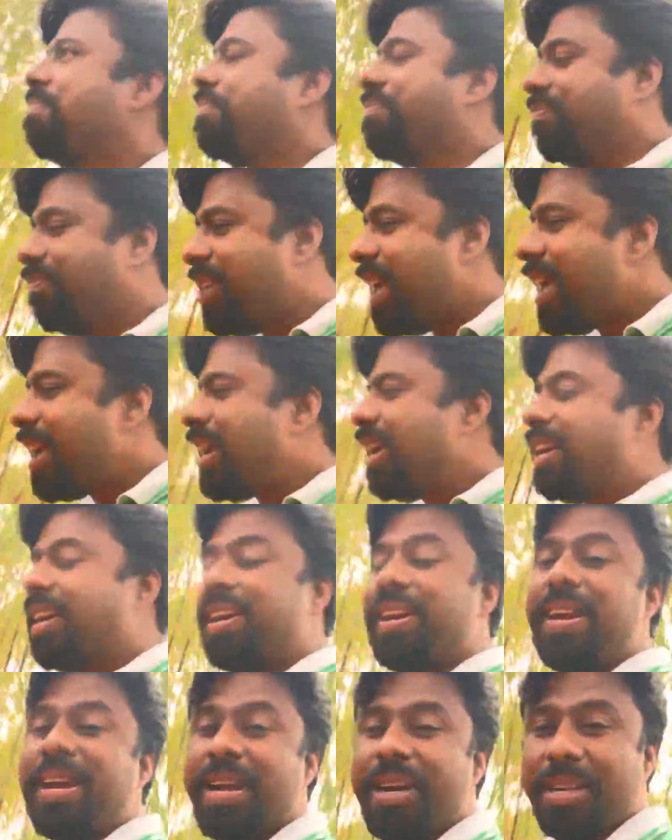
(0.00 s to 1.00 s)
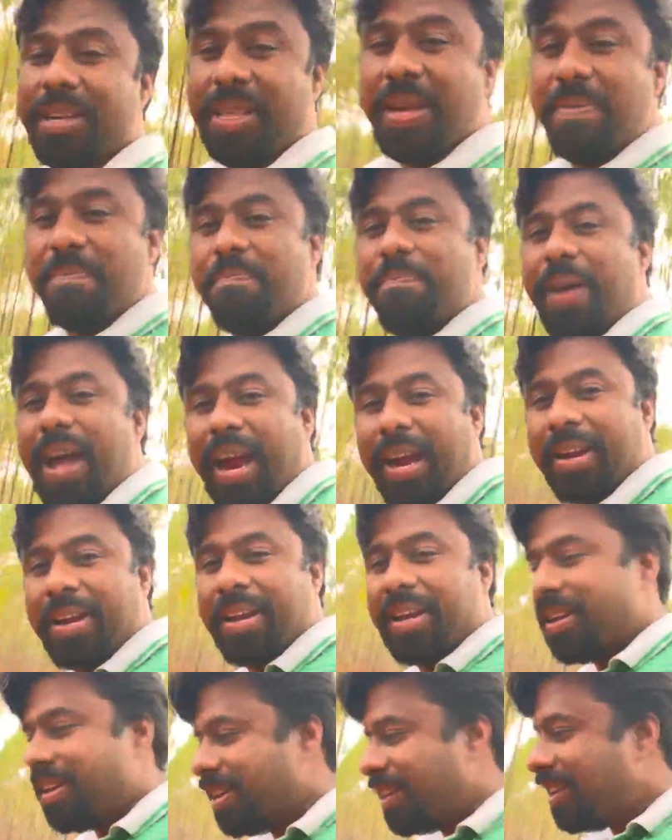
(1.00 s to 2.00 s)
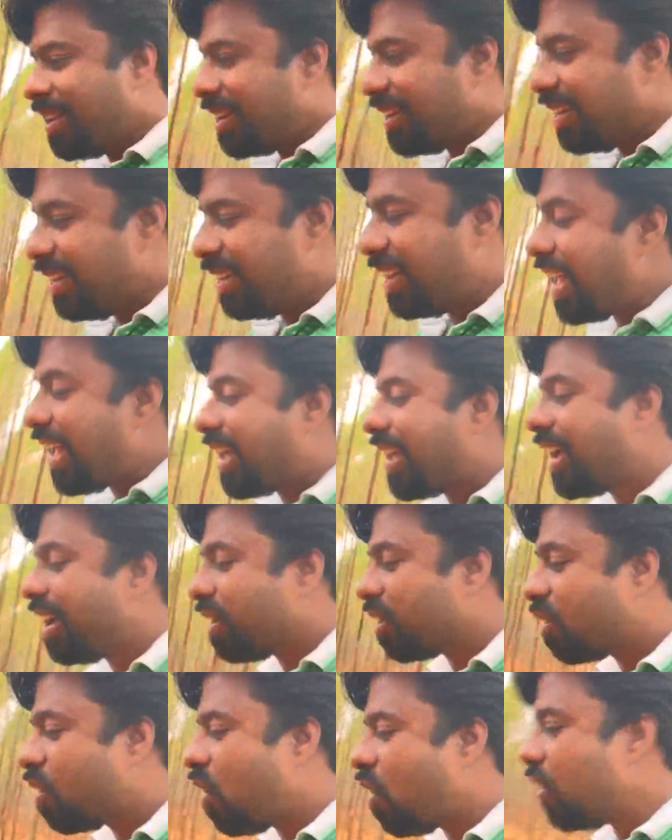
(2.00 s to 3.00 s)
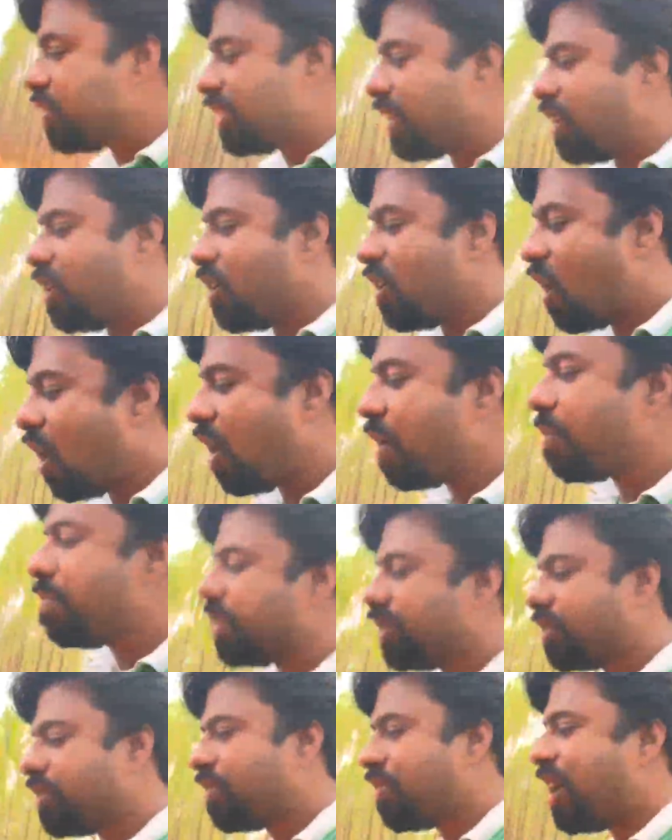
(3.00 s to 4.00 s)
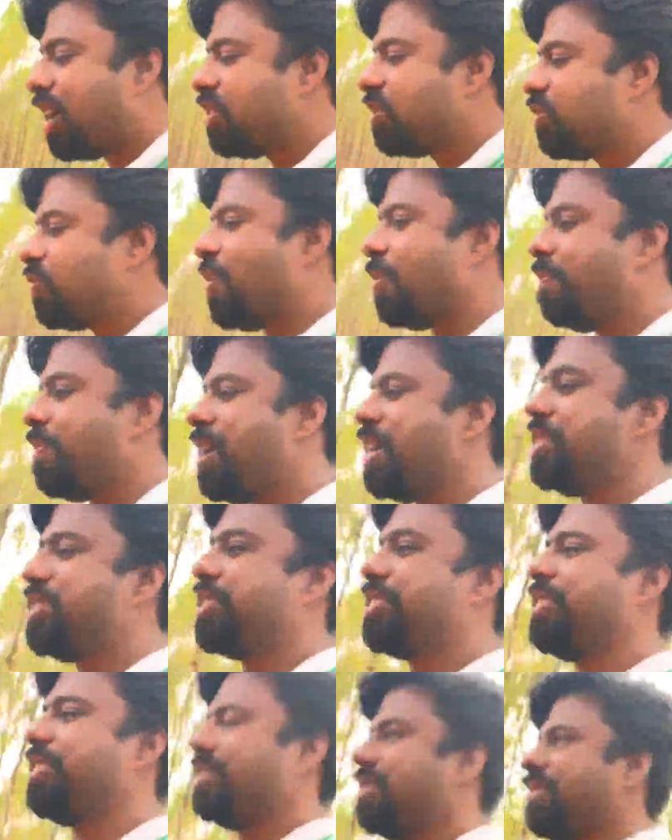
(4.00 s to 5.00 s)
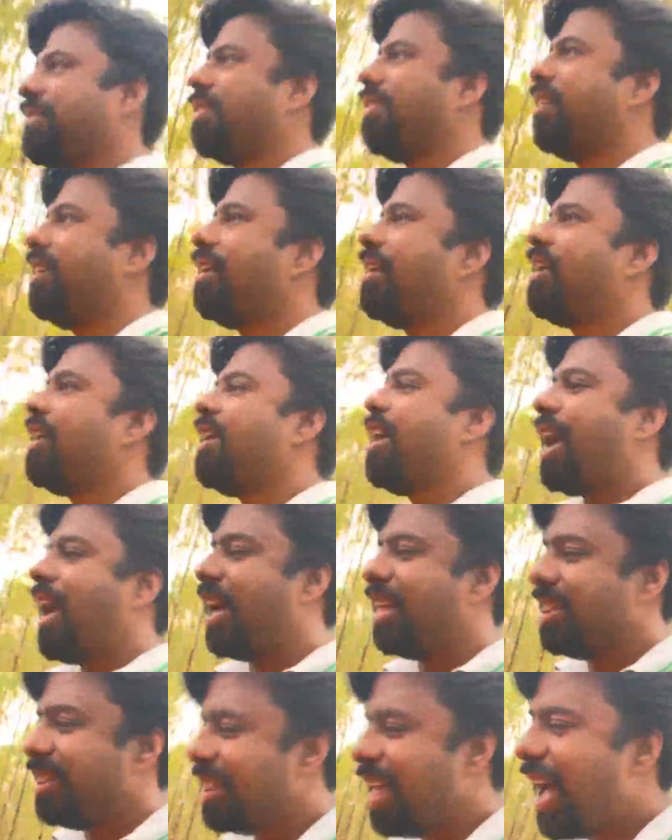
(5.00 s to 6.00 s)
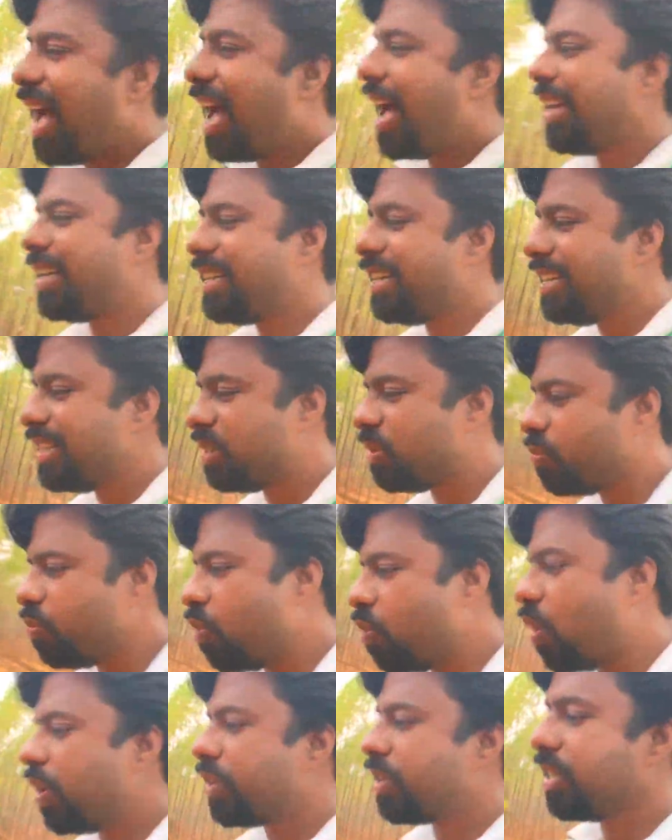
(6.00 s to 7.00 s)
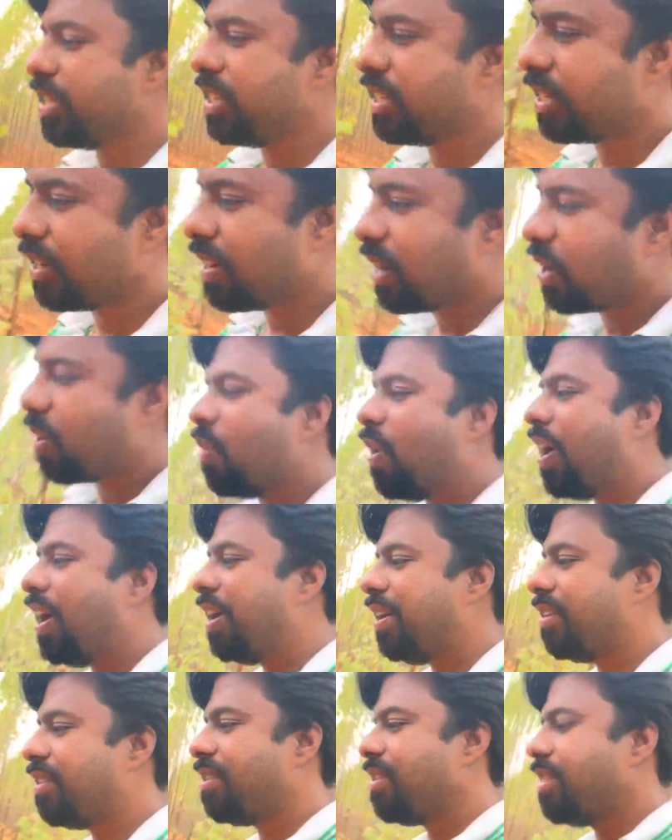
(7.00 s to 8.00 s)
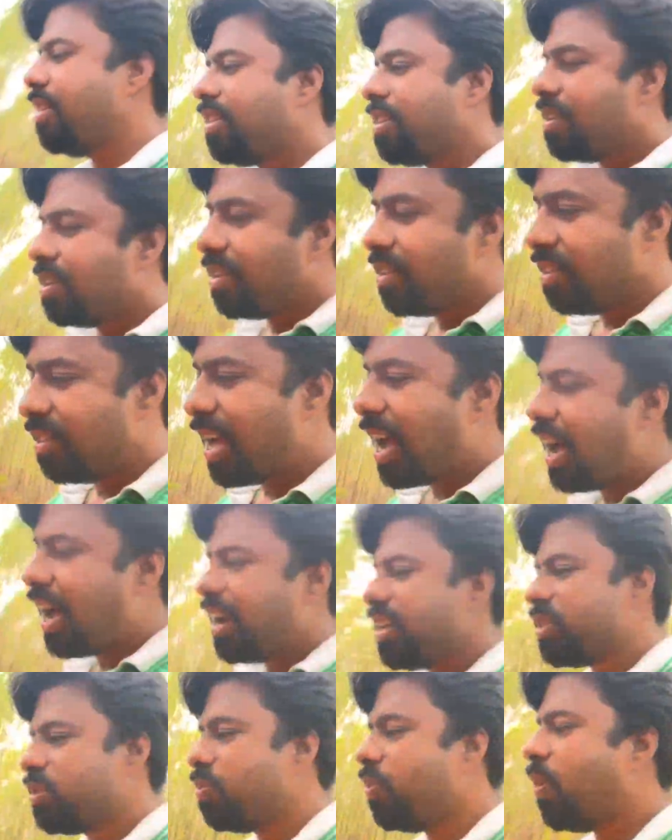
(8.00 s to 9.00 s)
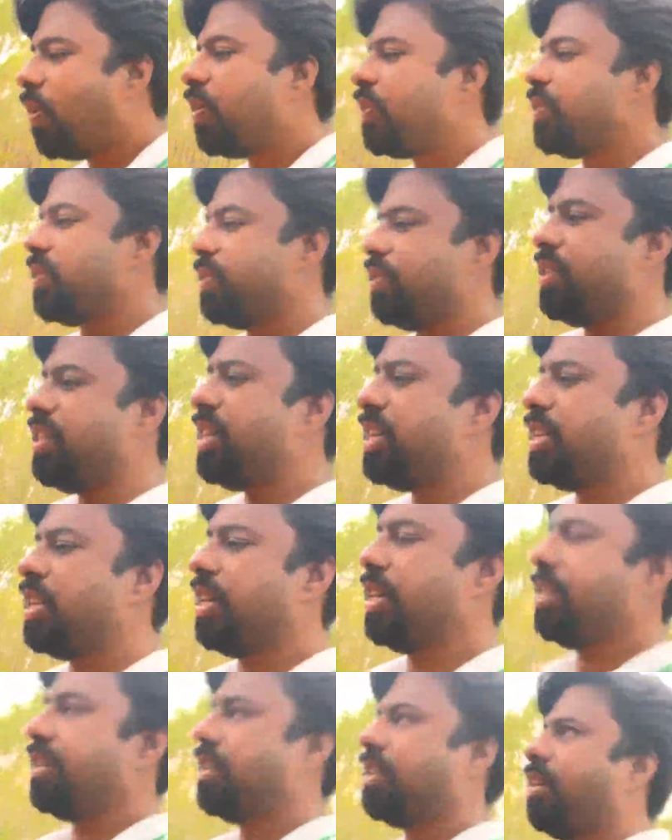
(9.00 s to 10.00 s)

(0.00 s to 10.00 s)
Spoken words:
They can create the impact. They can cause enormous transformation. And that is what is required. That is what is needed.